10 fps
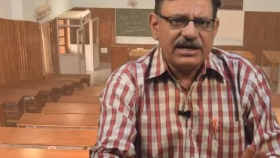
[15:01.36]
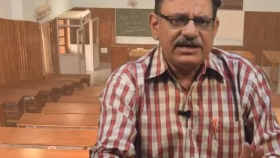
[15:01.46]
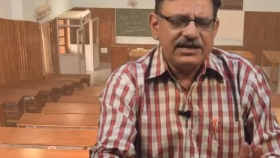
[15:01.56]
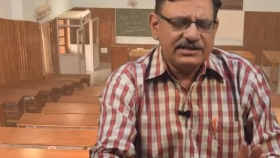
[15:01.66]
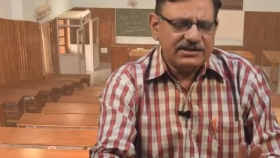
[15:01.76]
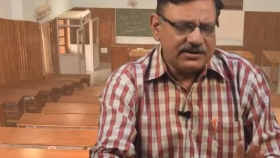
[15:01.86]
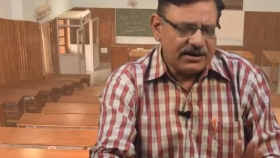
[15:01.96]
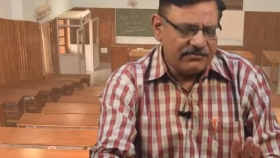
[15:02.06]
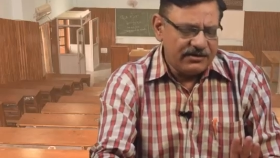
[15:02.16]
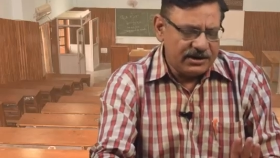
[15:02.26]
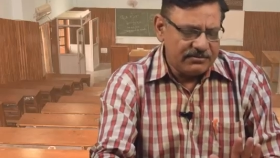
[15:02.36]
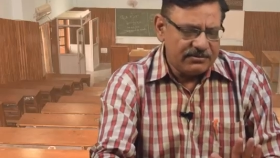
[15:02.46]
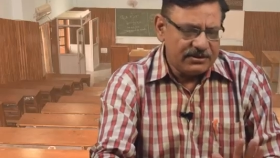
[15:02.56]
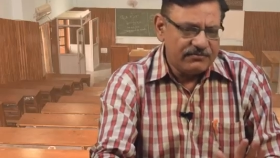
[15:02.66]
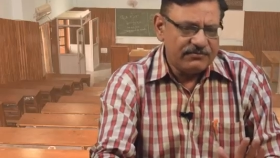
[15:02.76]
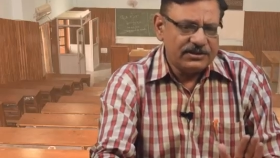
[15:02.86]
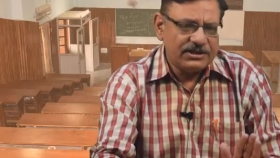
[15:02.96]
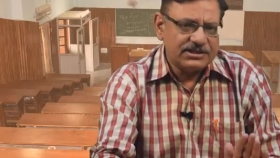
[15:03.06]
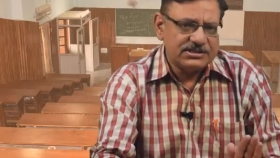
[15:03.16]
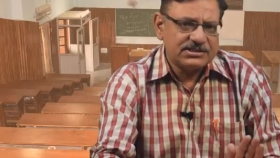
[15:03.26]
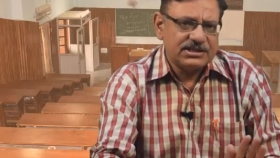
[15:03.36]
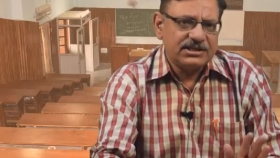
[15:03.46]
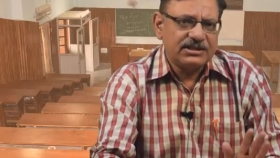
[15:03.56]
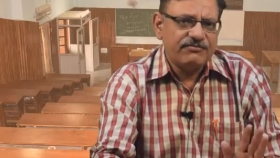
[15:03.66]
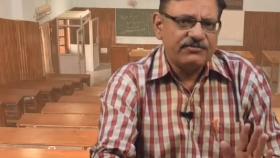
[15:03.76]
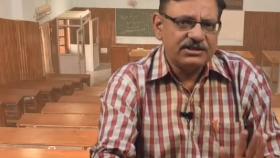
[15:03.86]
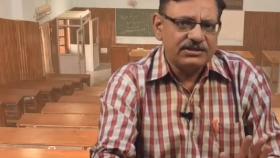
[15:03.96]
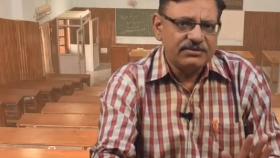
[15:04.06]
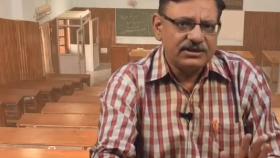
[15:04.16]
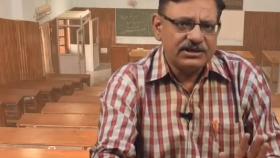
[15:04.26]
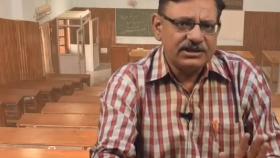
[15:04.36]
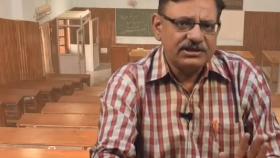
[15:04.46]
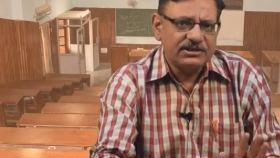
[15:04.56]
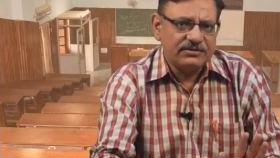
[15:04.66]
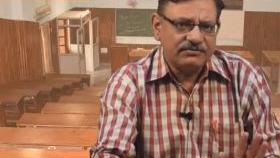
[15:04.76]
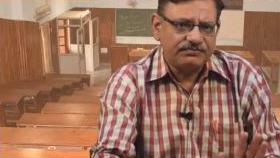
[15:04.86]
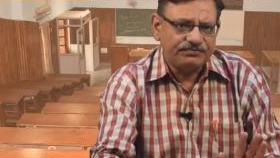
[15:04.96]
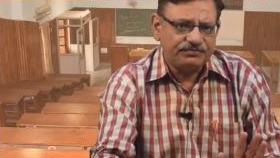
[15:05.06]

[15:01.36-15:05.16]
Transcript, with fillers: dye laser available with us in the visible region